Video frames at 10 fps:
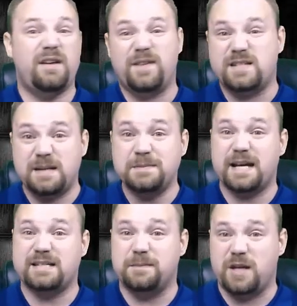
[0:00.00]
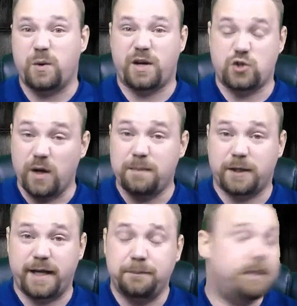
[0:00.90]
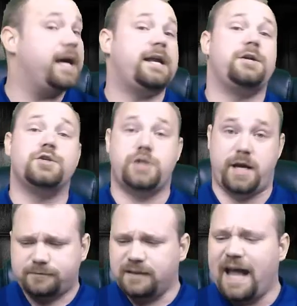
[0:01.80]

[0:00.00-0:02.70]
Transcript: If it seems like something you would enjoy playing, play it on your channel.